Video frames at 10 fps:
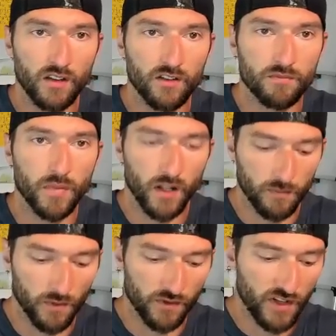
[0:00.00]
There's
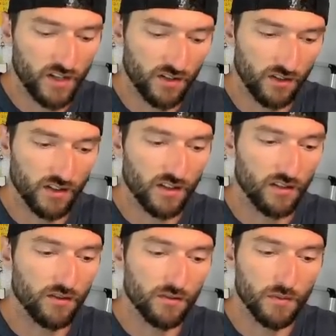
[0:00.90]
polymerization. That's how
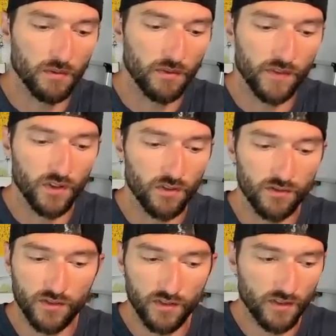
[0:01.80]
you used to be able to fuse.